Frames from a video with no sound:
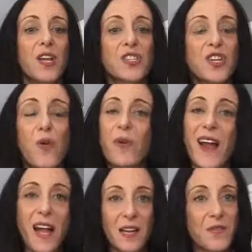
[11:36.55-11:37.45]
So what
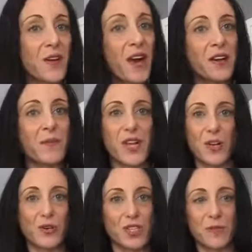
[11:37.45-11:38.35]
I have found in my
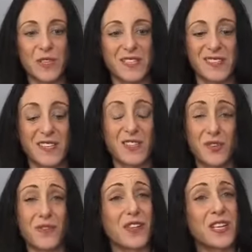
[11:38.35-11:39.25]
coaching business
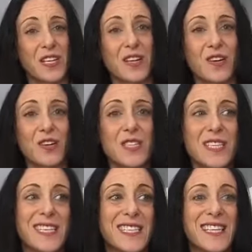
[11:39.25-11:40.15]
over the years
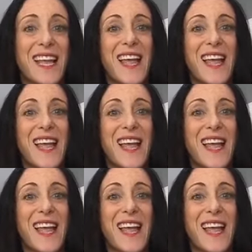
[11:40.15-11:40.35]
is